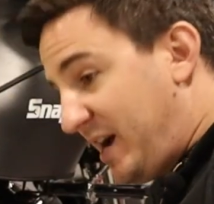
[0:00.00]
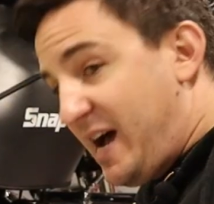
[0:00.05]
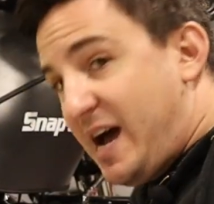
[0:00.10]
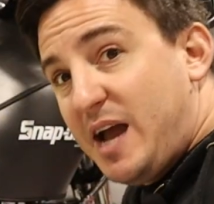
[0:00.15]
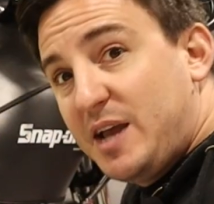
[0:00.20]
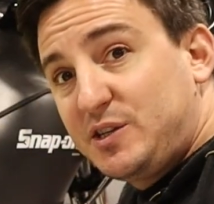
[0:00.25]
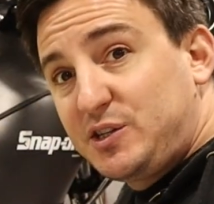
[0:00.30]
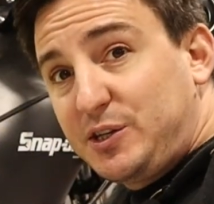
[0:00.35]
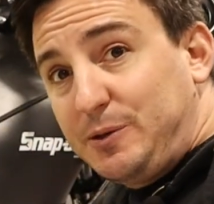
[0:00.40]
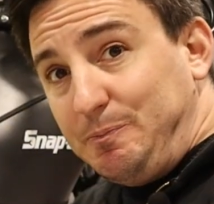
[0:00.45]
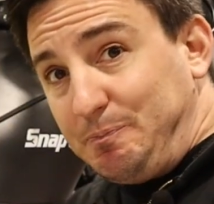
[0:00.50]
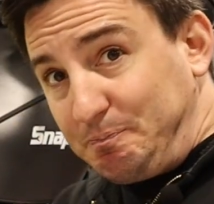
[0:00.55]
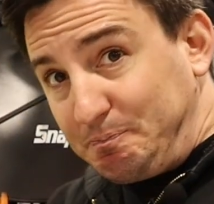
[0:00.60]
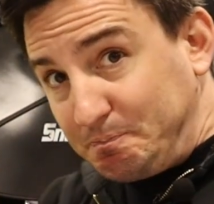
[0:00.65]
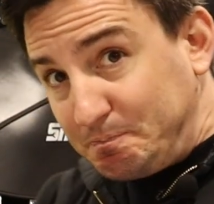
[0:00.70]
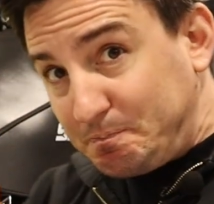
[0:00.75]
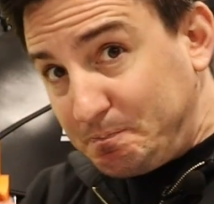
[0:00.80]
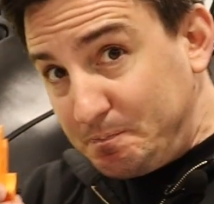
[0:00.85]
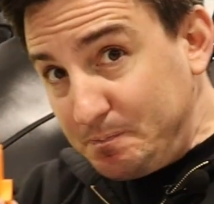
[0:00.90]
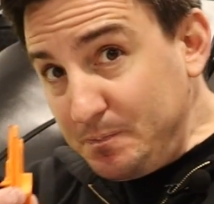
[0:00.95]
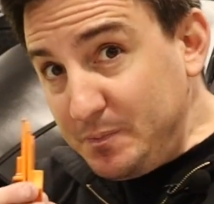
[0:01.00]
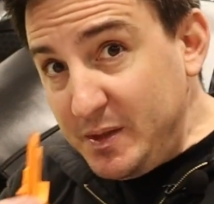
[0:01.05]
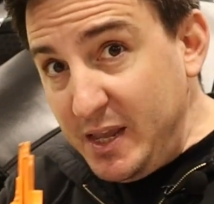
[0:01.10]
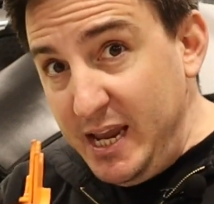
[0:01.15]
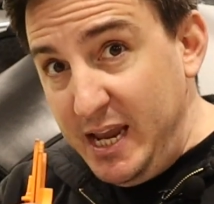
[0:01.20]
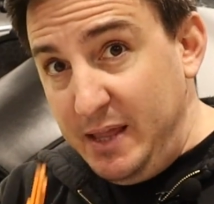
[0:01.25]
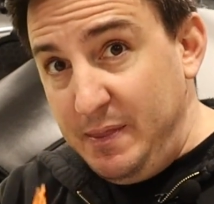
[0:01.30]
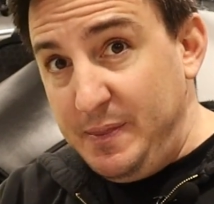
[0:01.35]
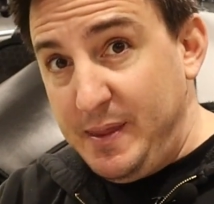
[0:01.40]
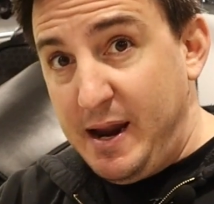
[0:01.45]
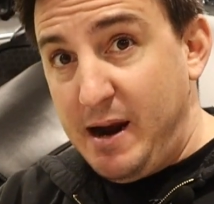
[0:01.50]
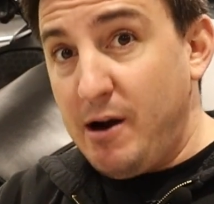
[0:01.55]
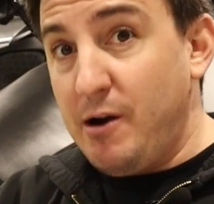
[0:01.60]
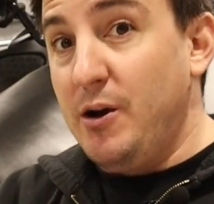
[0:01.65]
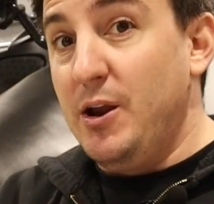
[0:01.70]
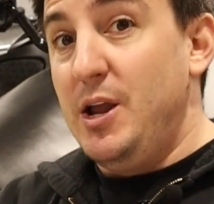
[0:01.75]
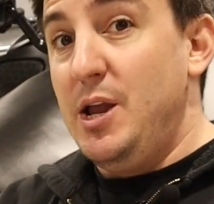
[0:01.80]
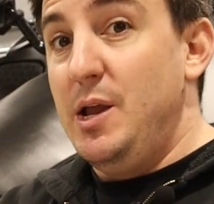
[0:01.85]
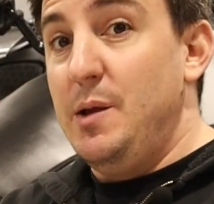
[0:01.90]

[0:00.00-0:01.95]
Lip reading: guys in there,